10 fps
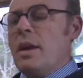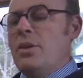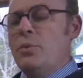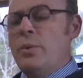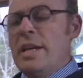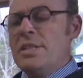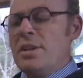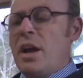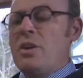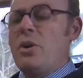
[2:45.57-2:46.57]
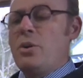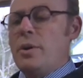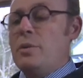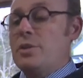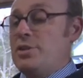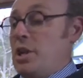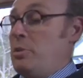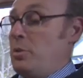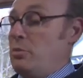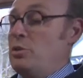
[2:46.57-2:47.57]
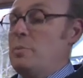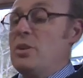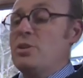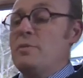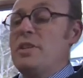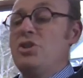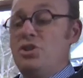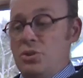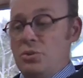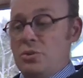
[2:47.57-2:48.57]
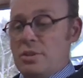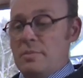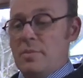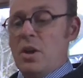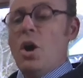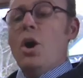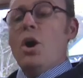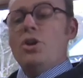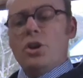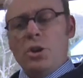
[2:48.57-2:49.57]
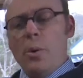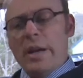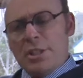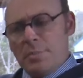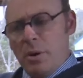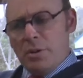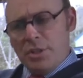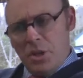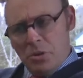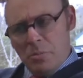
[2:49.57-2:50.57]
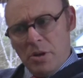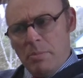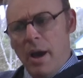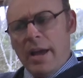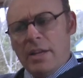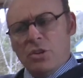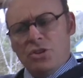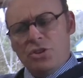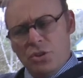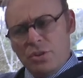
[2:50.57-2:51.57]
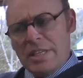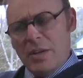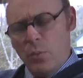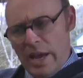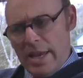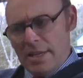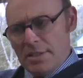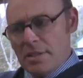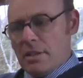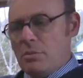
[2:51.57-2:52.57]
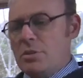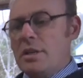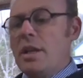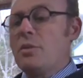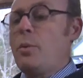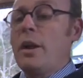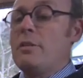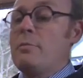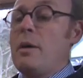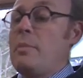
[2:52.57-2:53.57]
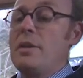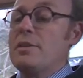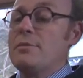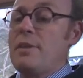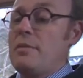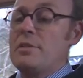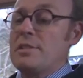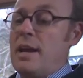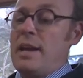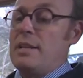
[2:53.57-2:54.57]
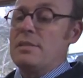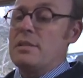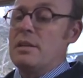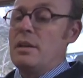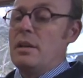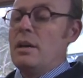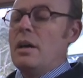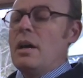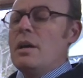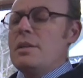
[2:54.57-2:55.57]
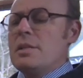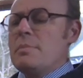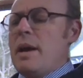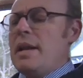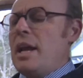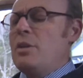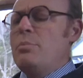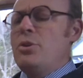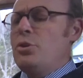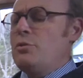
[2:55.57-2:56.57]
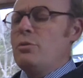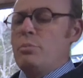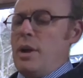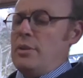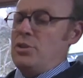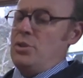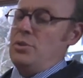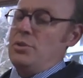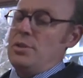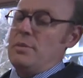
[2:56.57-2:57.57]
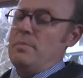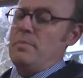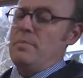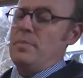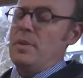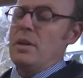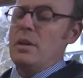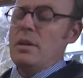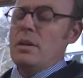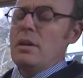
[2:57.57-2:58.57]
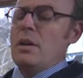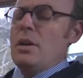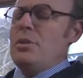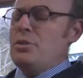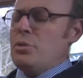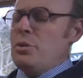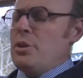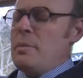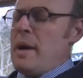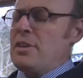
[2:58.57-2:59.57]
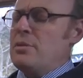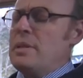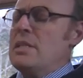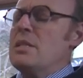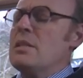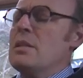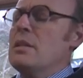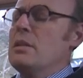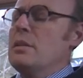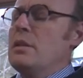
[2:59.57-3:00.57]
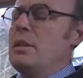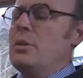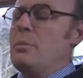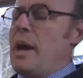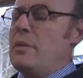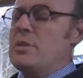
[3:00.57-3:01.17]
And the reason I know he was a gentleman was because of his shoes. "You can always spot a gentleman by the shoes he wears," was another one of my mother's favourite sayings. This man had beautiful brown shoes. "The truth of the matter is," the little man